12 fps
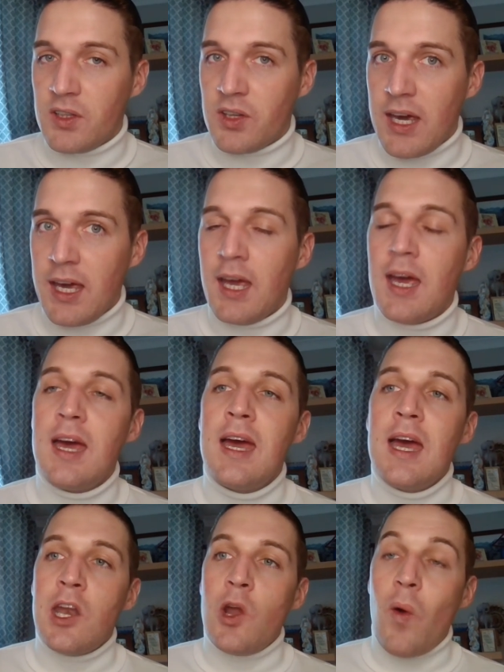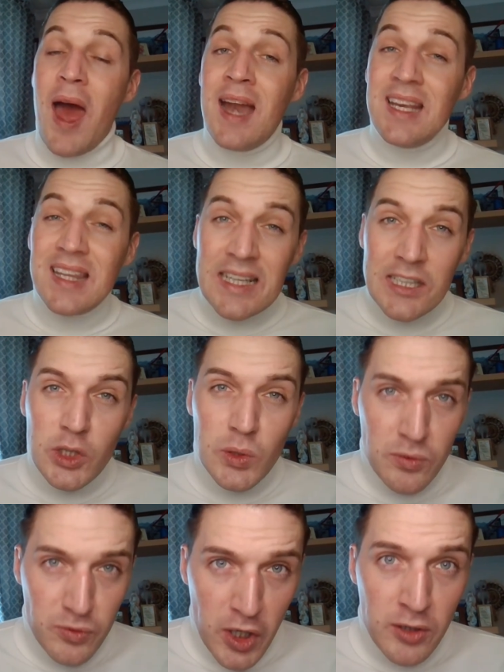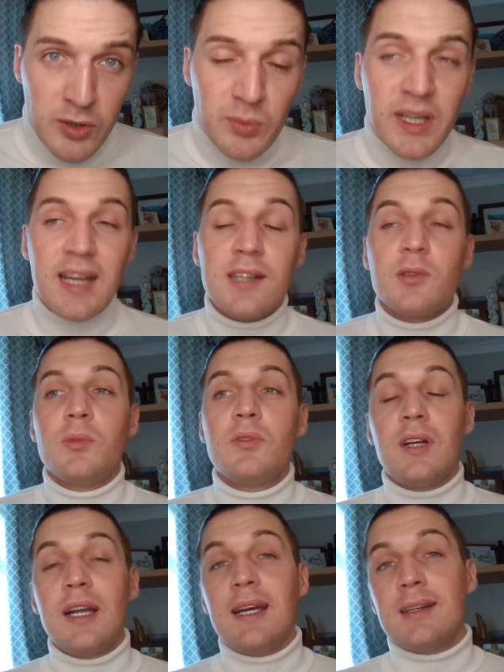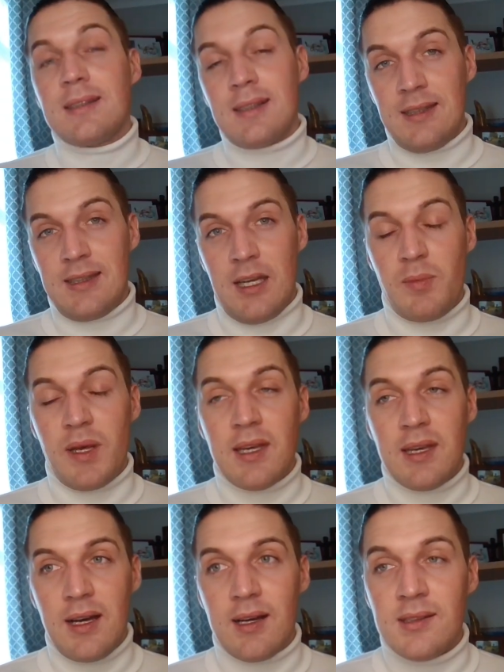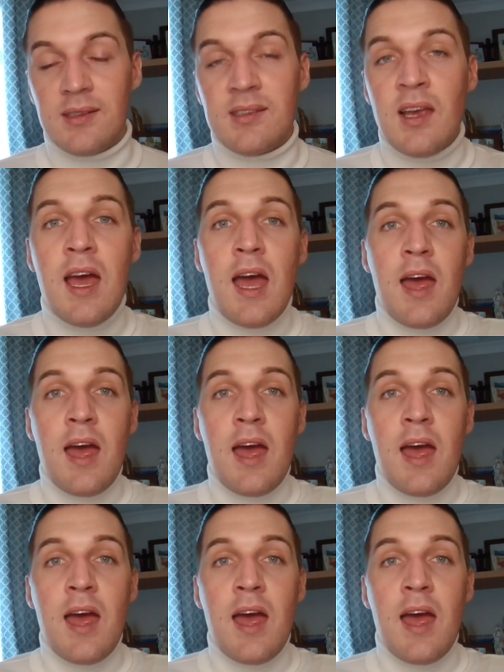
Okay, now anything to do with rosemary gets me really excited, because